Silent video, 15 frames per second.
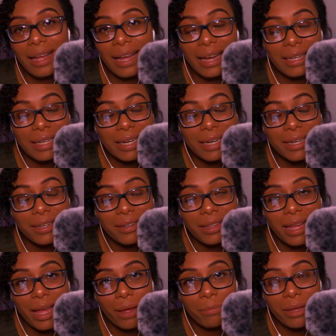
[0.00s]
I need to do
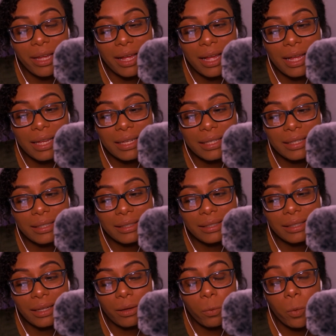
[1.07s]
that because
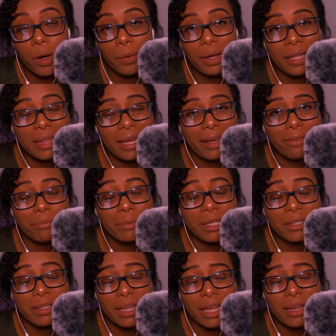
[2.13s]
where we live,
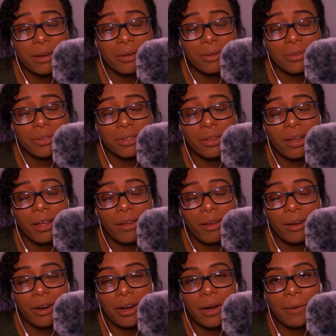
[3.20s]
mosquitoes
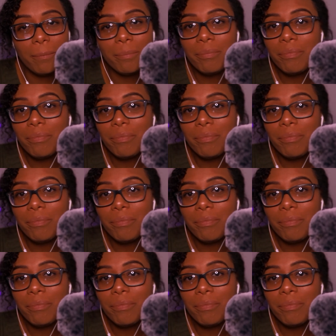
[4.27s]
are